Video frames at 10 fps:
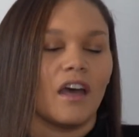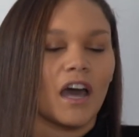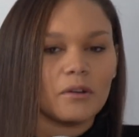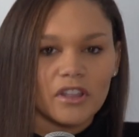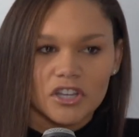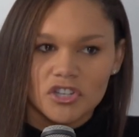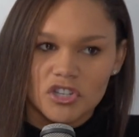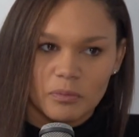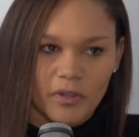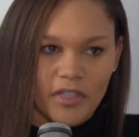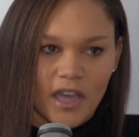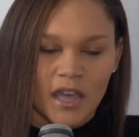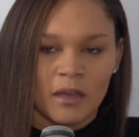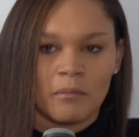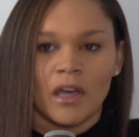had a relationship with
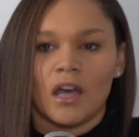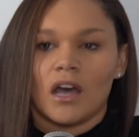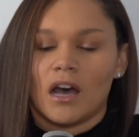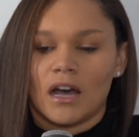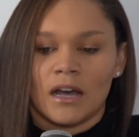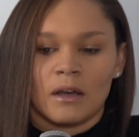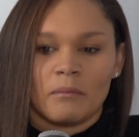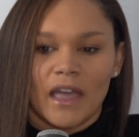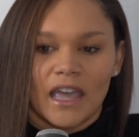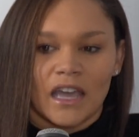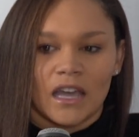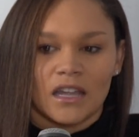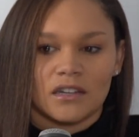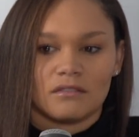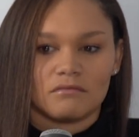him.
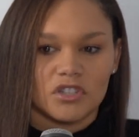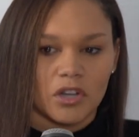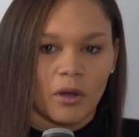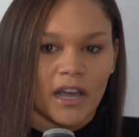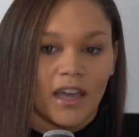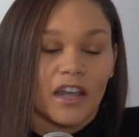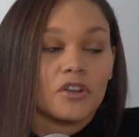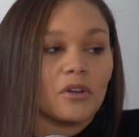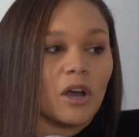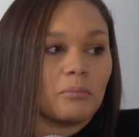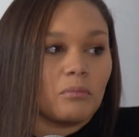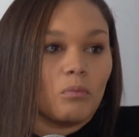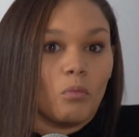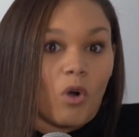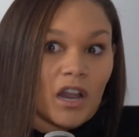And so I kind of grew up
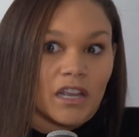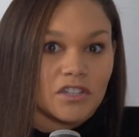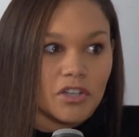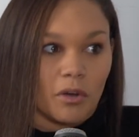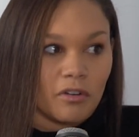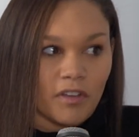wanting to go to